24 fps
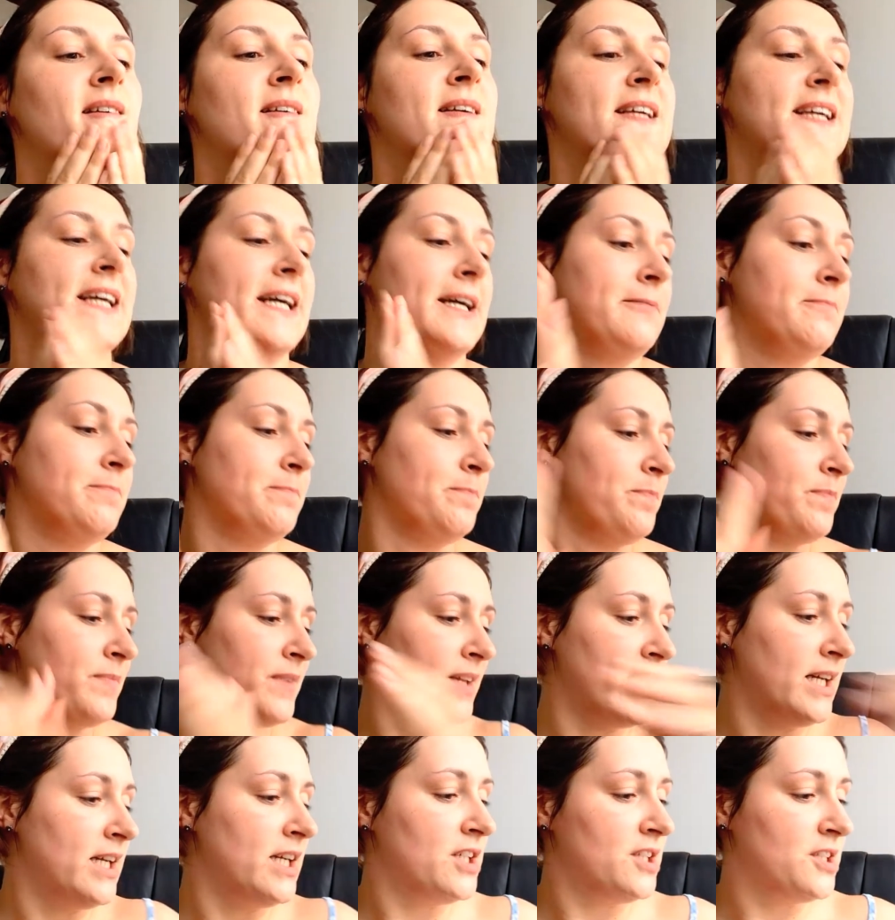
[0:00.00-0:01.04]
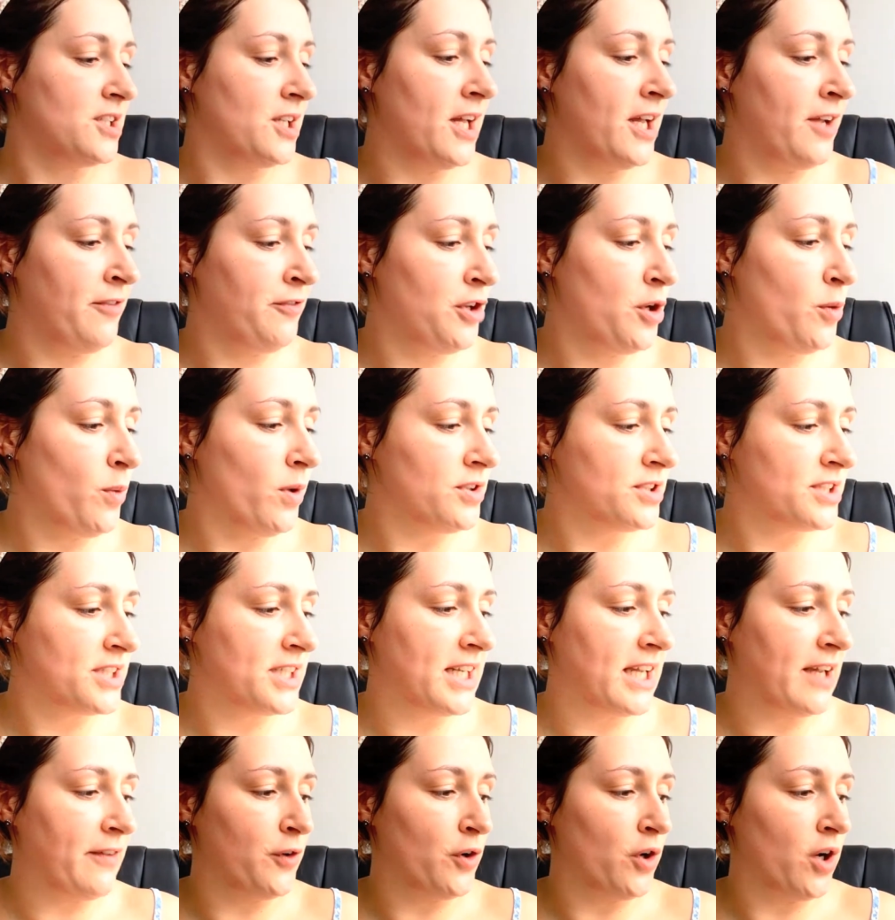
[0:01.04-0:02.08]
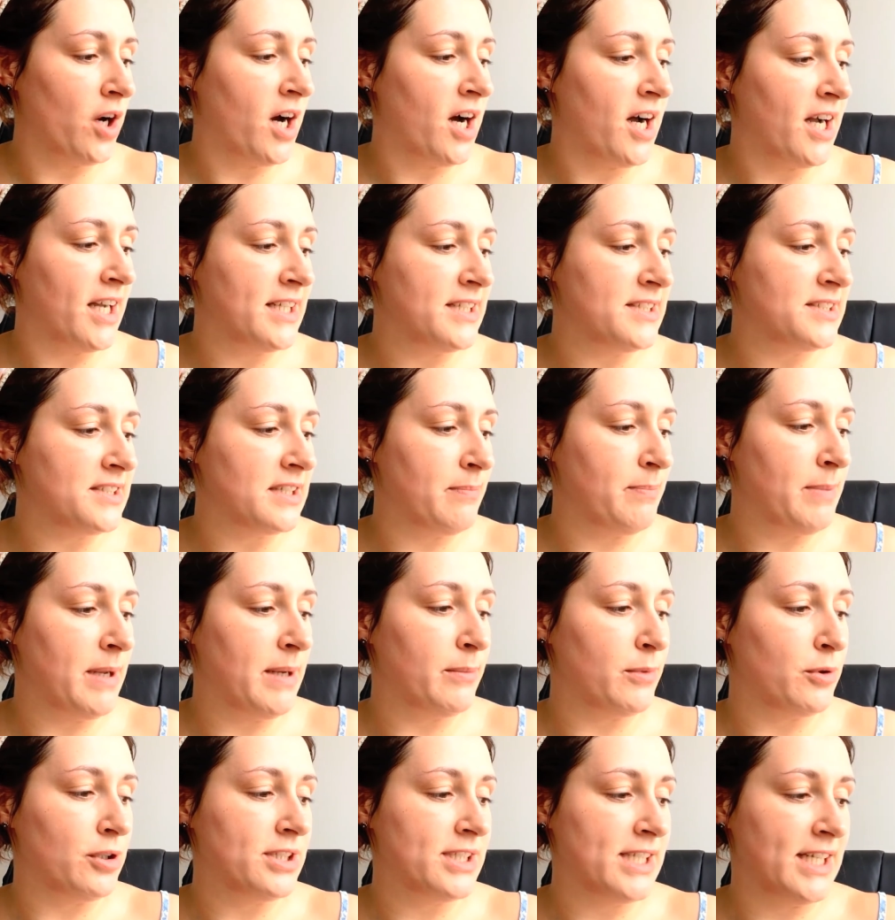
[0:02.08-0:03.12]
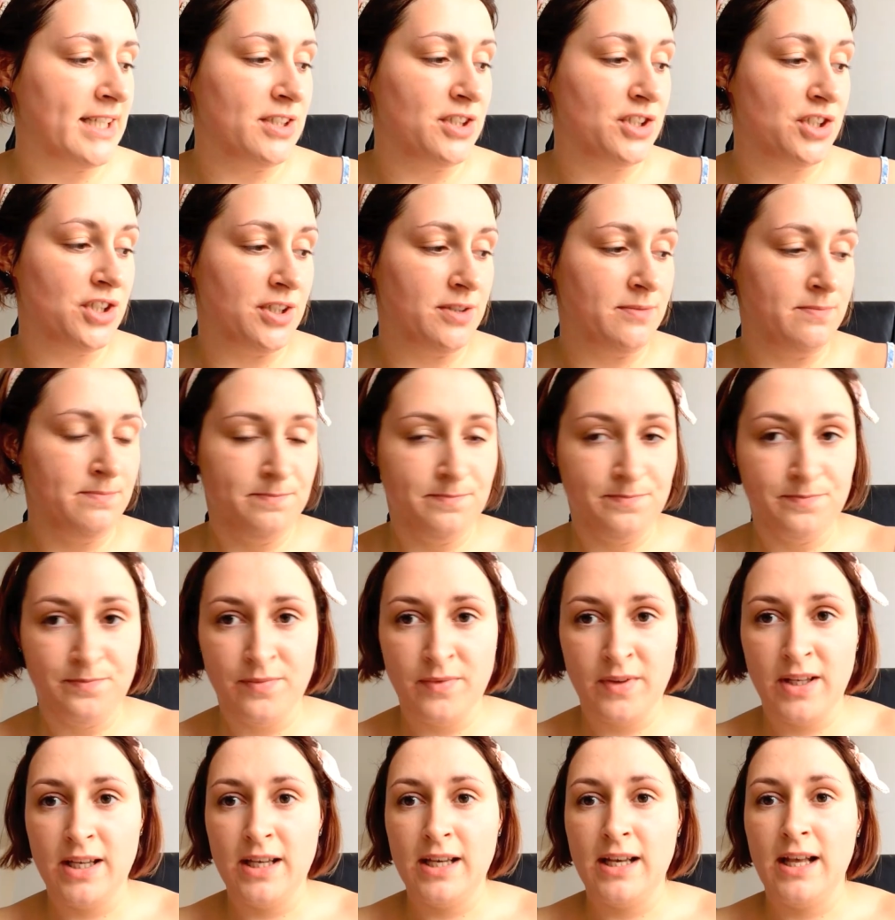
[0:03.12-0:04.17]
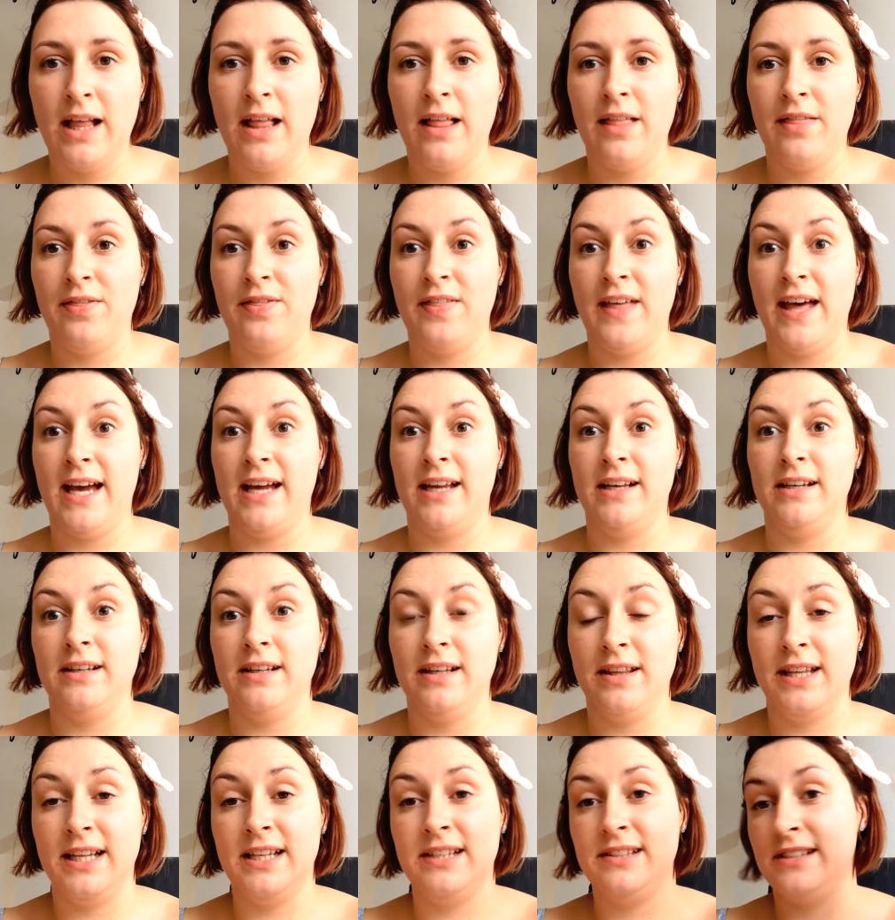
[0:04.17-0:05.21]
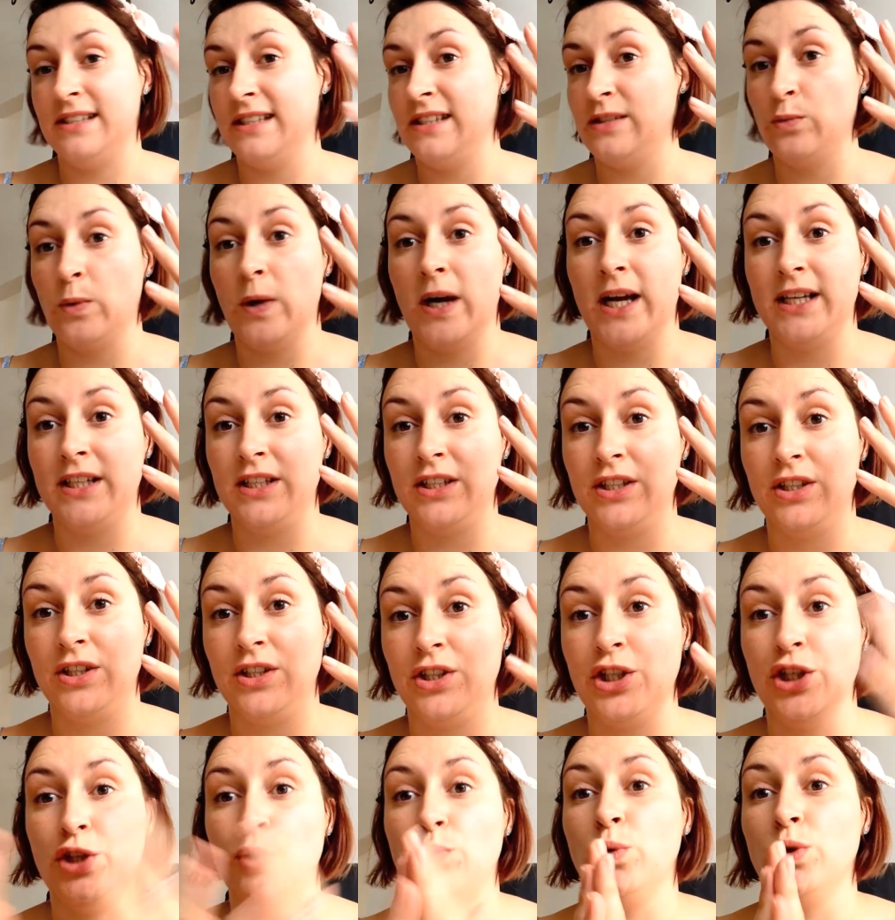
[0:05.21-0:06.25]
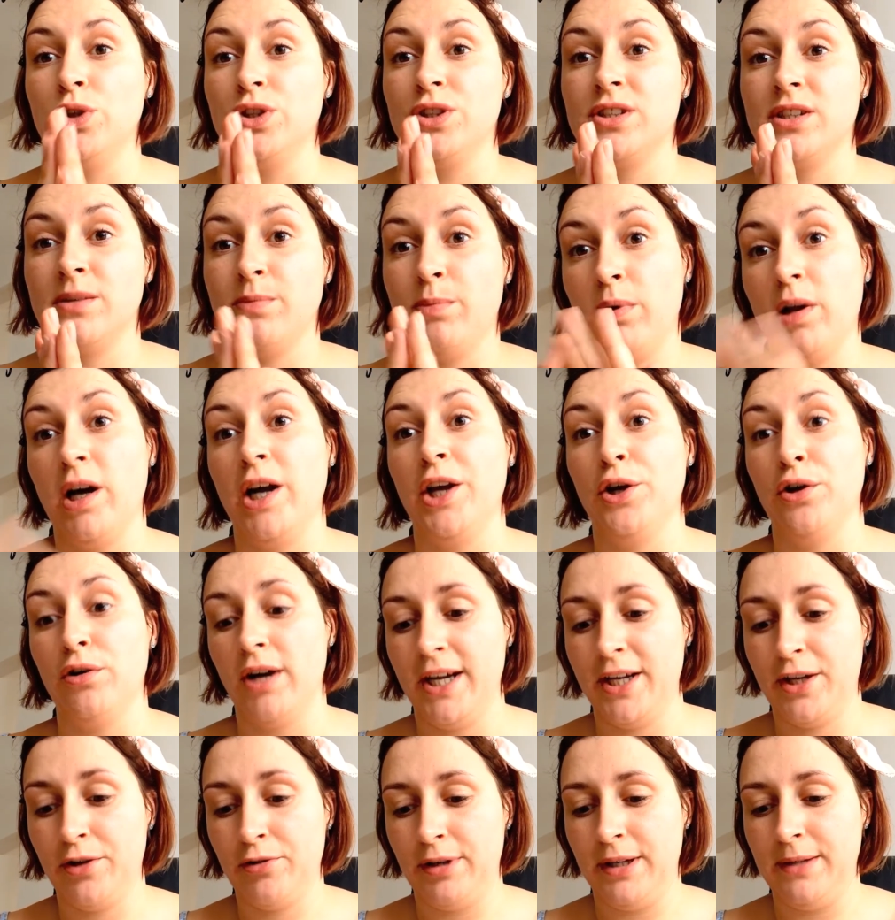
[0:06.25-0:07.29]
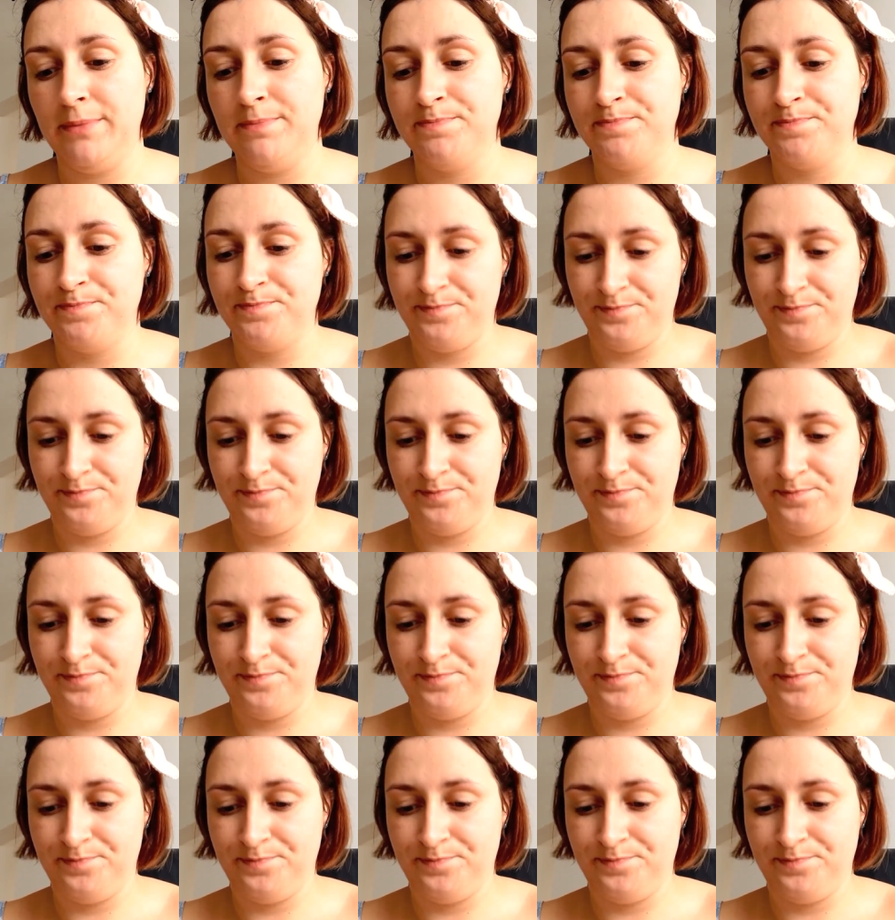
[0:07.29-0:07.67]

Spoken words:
Okay, so if you wanted to give your eyes a bit more attention, then this is when you would apply your eye cream.